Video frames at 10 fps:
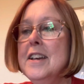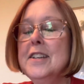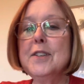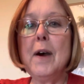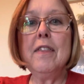
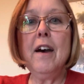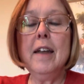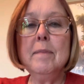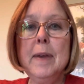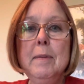so I
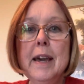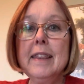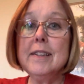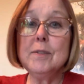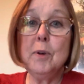thought maybe
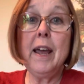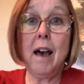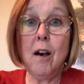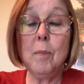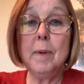this would
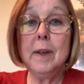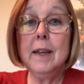help.